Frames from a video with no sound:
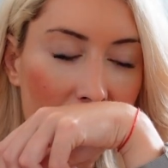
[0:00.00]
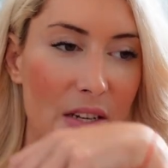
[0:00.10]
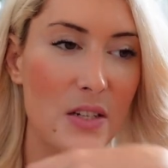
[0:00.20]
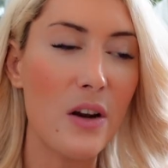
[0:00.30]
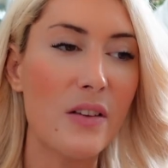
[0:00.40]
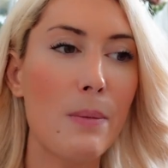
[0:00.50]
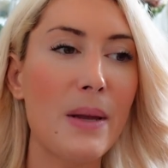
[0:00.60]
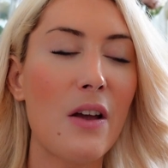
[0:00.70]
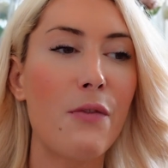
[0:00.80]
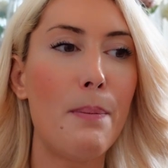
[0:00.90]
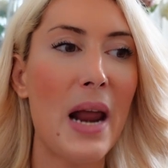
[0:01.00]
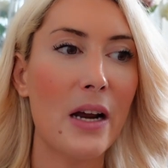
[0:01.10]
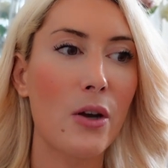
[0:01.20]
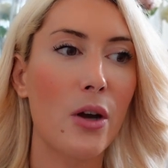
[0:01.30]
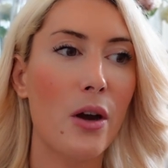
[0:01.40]
There's a little bit of
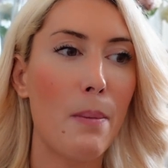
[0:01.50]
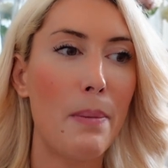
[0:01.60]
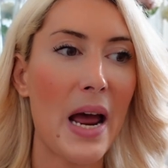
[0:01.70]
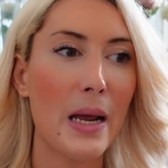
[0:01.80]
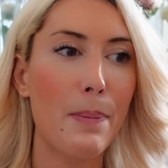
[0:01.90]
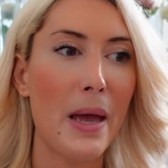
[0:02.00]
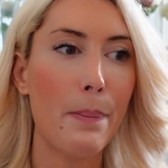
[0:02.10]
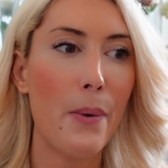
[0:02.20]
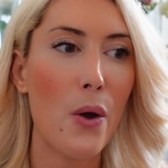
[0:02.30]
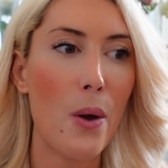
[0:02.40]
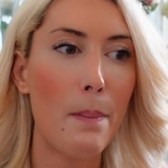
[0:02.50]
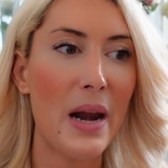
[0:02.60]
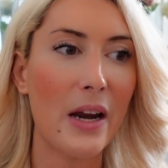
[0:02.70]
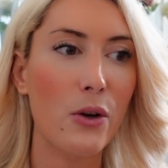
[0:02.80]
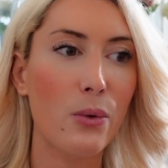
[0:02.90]
black pepper,
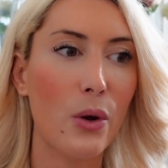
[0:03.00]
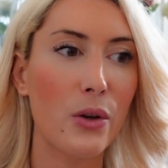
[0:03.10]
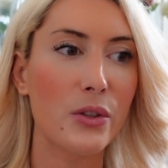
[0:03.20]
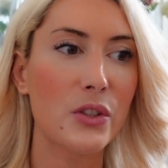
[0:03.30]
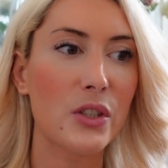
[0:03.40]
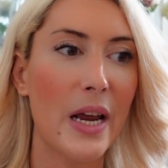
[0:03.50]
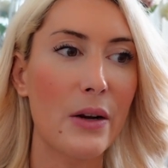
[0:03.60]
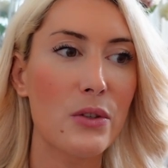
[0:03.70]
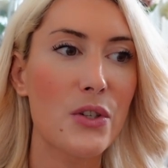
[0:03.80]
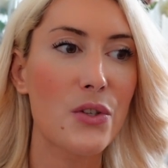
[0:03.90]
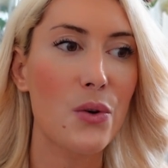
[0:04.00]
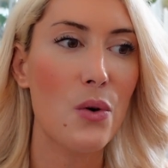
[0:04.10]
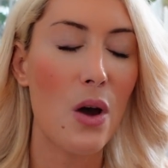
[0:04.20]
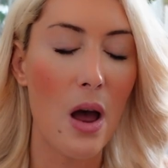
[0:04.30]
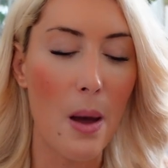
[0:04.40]
black currants, and
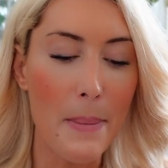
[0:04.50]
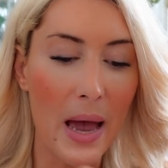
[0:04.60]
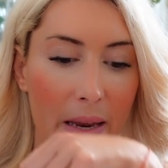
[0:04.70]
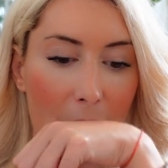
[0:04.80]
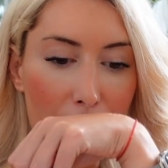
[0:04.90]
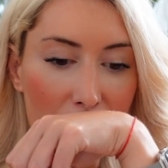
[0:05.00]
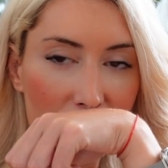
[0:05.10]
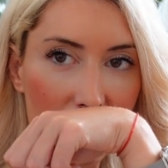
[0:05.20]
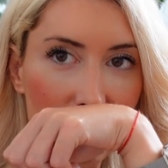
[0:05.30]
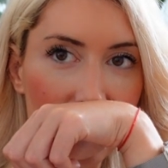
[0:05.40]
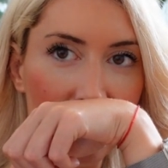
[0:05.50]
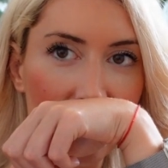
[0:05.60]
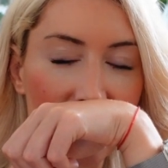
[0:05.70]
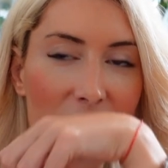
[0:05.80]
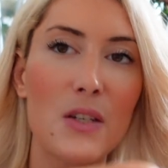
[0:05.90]
also bergamot.
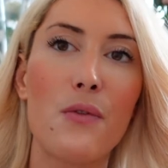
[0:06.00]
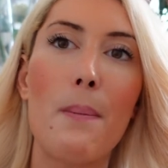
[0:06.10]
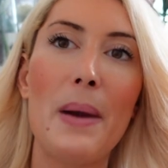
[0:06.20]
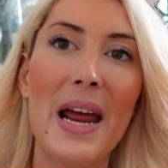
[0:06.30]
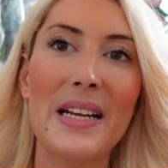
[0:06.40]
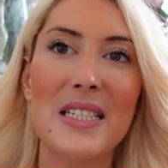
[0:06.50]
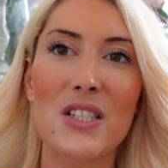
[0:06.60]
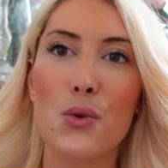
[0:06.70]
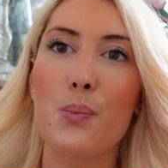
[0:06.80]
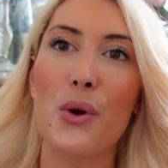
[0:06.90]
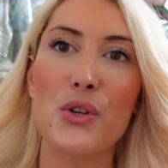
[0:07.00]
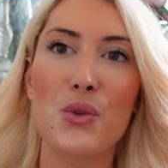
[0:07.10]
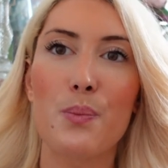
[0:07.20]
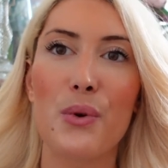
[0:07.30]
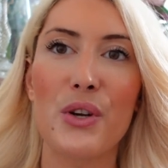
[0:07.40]
So the blend is super
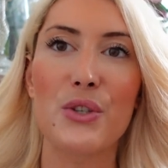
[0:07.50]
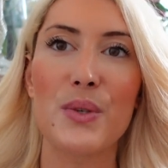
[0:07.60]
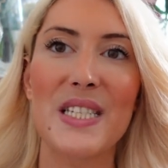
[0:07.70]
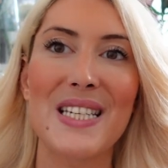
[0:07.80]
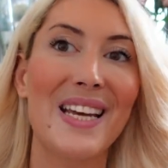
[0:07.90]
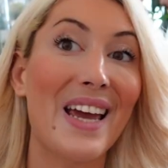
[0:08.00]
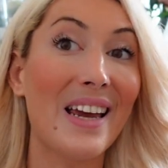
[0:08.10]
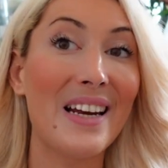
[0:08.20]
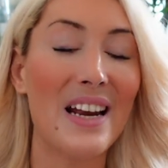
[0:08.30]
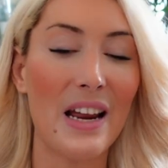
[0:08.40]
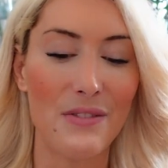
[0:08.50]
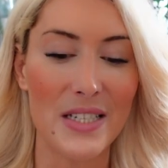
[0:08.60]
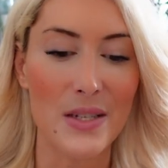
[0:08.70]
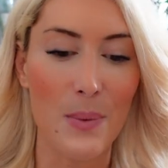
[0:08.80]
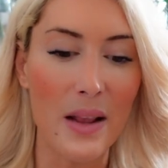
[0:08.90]
interesting. I really like
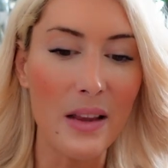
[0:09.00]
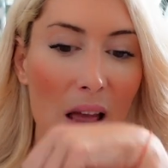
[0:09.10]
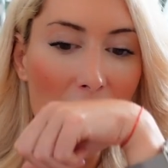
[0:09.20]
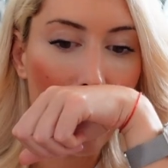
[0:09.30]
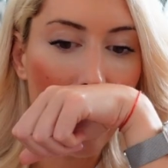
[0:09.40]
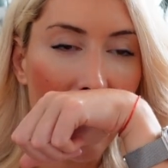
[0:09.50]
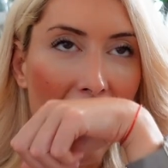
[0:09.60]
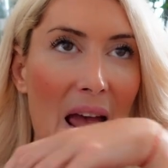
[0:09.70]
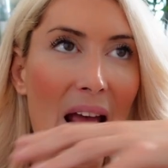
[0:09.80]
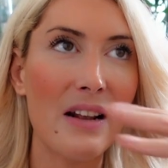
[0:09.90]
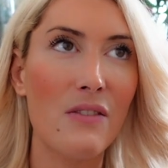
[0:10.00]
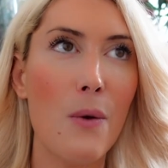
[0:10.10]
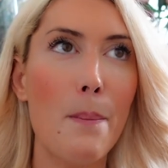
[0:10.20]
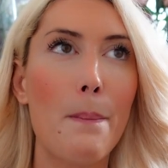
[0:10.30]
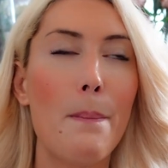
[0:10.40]
this one. And
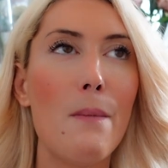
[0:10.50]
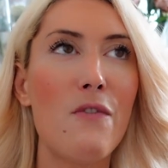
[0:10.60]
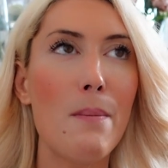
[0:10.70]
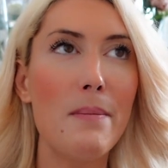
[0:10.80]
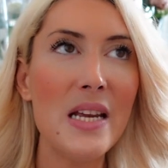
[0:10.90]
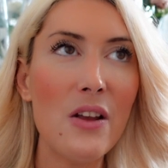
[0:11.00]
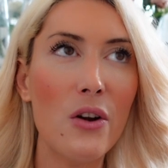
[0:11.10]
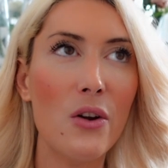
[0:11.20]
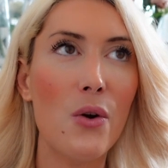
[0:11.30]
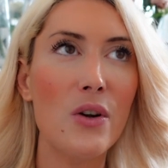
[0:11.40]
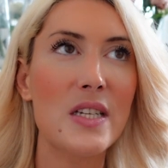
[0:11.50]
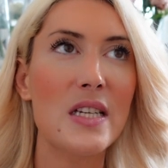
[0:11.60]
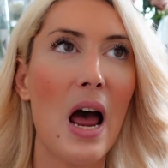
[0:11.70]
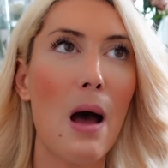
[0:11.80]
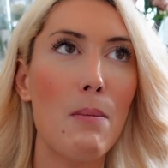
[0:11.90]
the middle
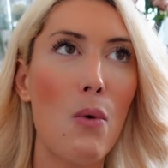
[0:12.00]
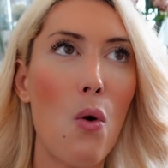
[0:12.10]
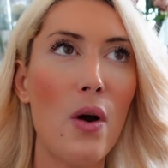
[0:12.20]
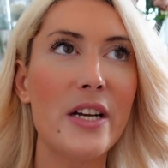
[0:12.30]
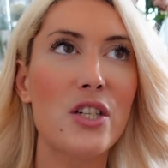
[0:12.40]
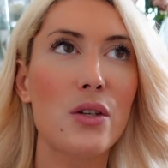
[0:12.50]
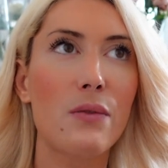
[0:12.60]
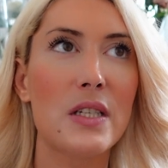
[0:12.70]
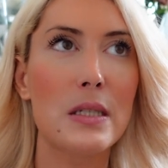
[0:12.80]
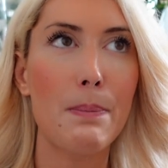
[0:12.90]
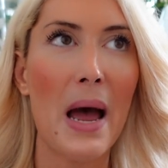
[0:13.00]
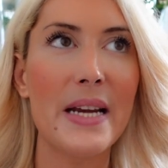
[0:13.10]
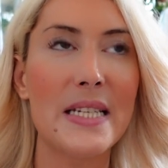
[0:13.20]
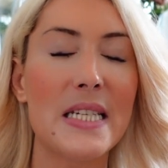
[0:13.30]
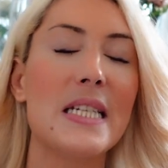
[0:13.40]
notes are more into the
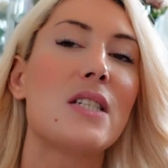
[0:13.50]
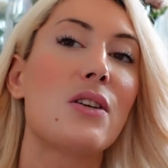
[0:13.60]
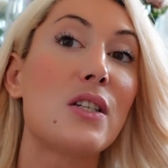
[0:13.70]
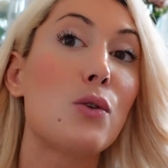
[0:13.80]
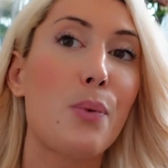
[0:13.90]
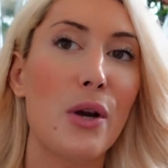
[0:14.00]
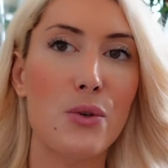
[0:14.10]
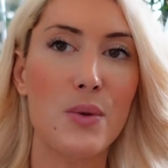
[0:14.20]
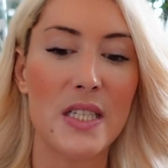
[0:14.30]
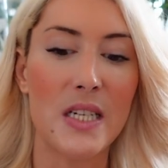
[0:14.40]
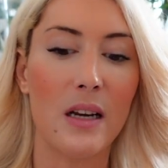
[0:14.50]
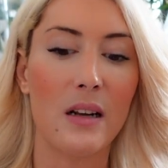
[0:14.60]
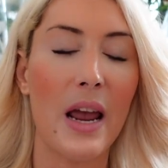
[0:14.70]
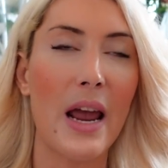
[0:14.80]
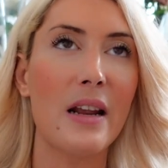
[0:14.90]
spices, so it's super
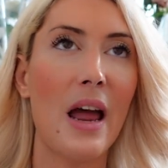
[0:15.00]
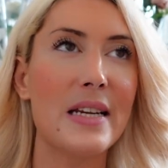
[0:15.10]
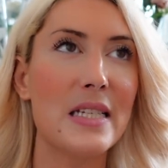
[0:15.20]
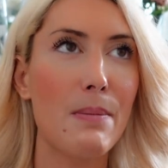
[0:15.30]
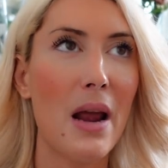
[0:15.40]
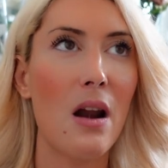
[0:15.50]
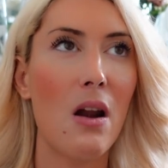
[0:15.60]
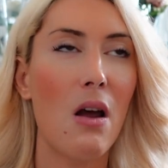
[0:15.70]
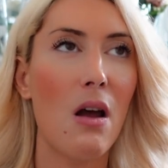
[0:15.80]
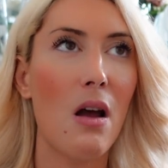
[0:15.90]
interesting. And I smell